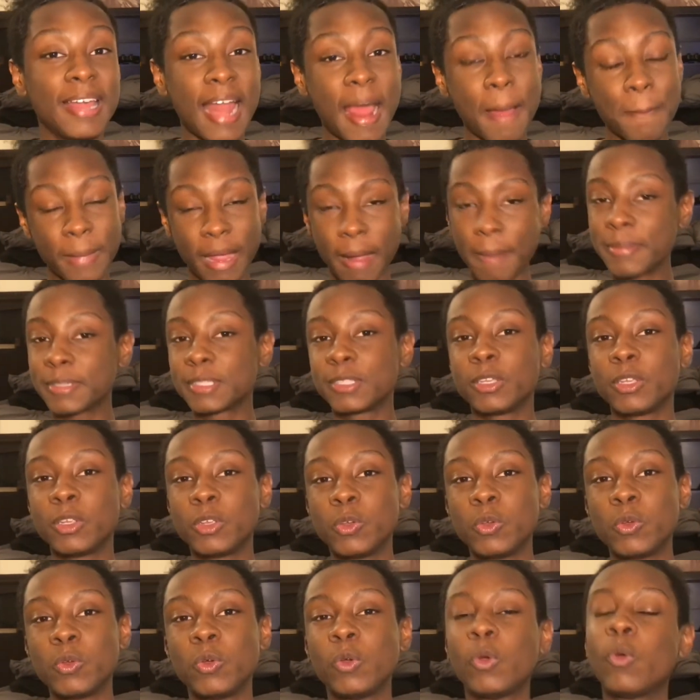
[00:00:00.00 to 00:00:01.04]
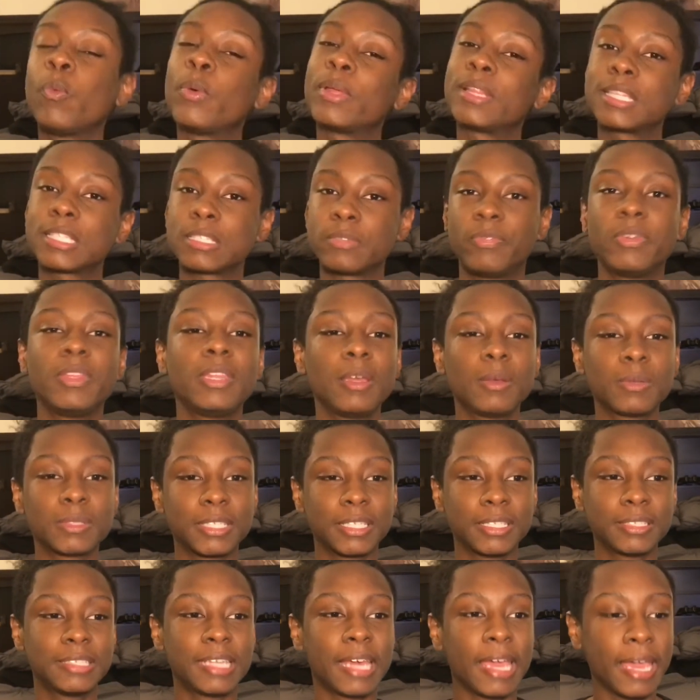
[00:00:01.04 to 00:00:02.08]
I'm coming to you with this video
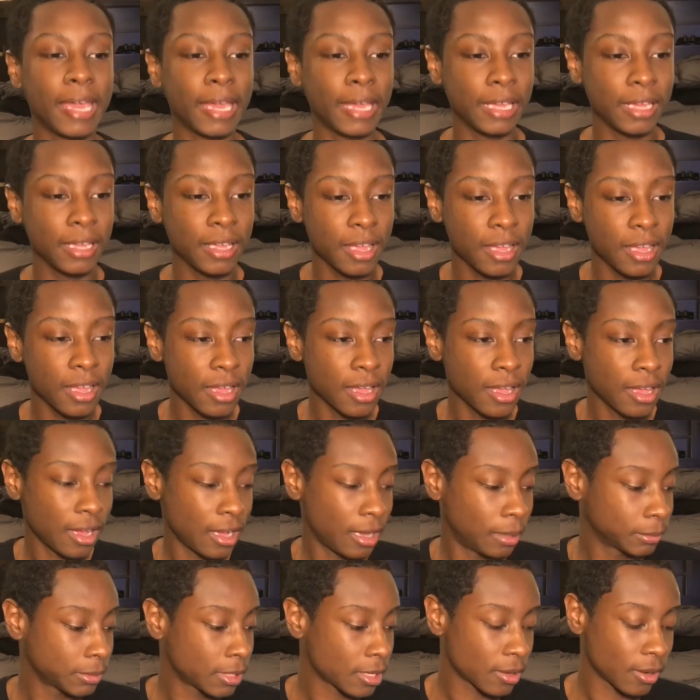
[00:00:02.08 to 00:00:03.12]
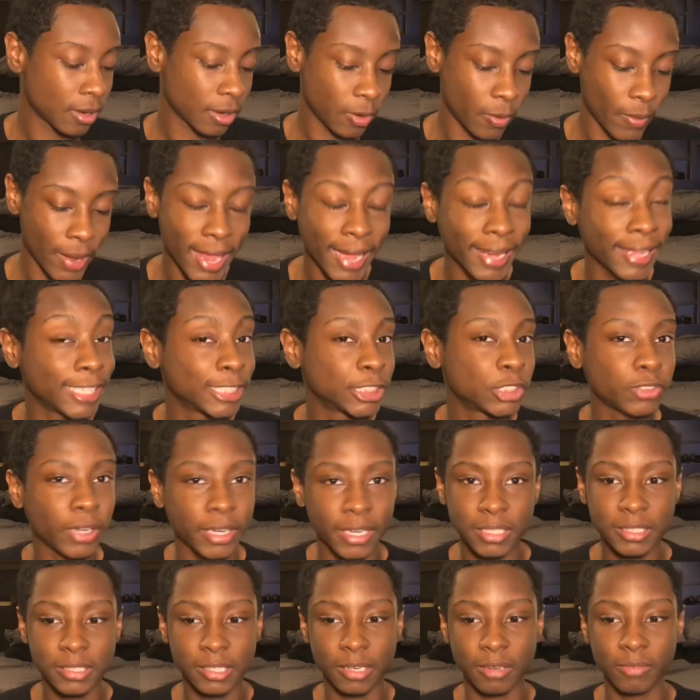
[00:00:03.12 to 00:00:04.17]
today. I'm just going to go ahead and get
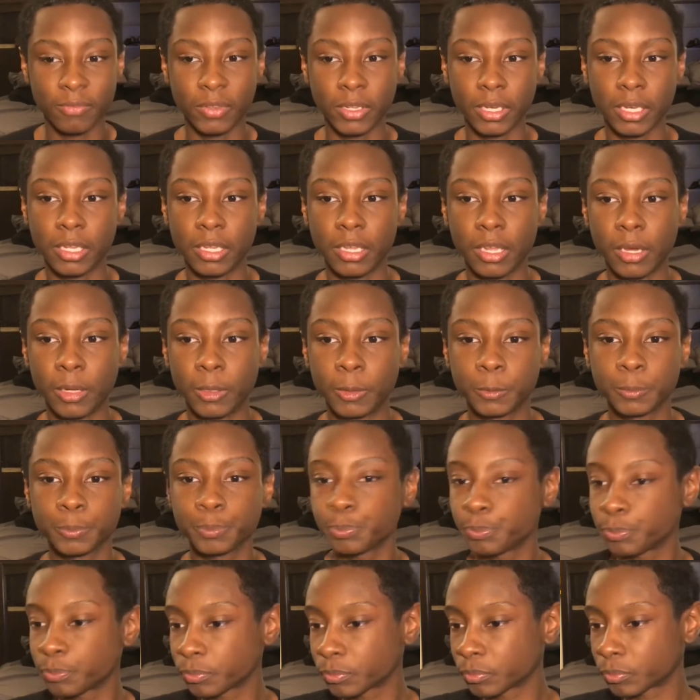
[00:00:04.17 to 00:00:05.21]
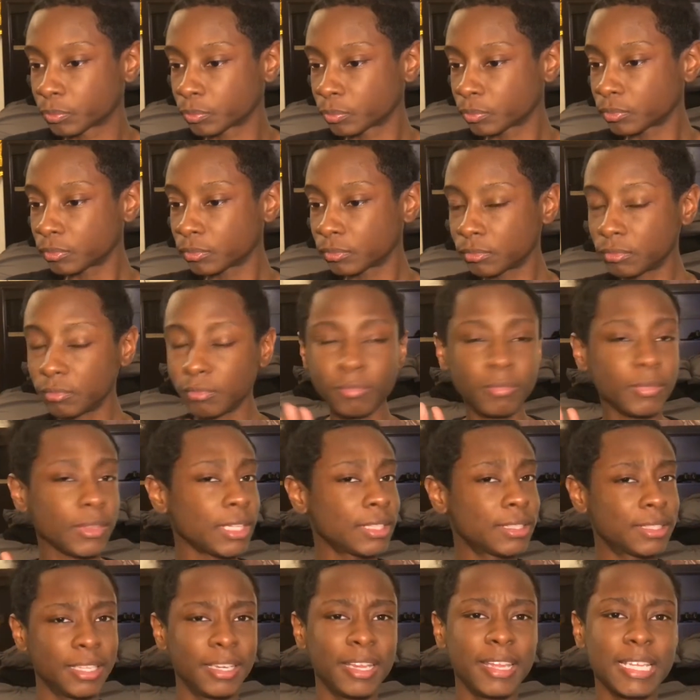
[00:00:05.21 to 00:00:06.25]
straight into the video.
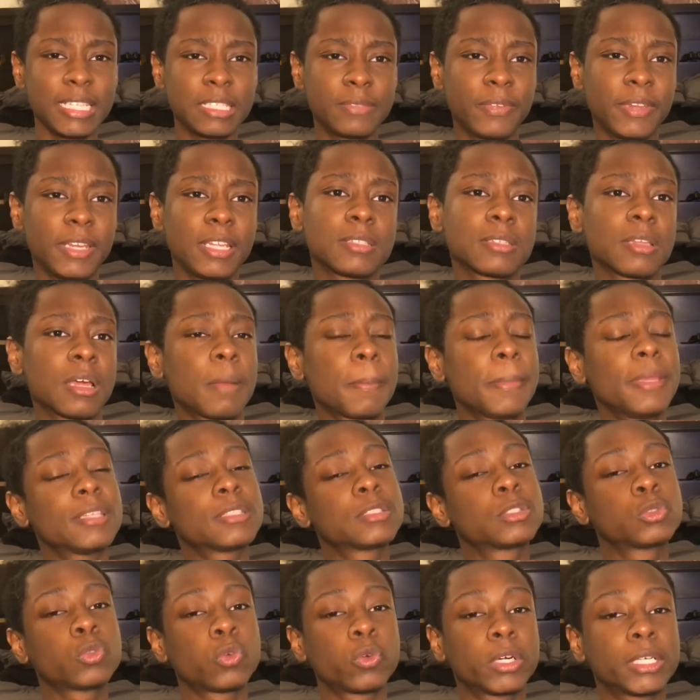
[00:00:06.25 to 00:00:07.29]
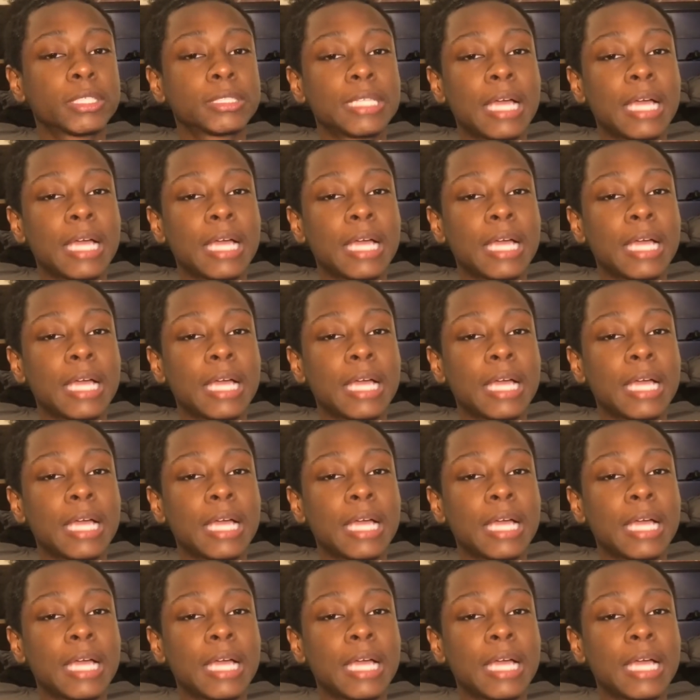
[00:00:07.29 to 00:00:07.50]
Today's video is going to be a story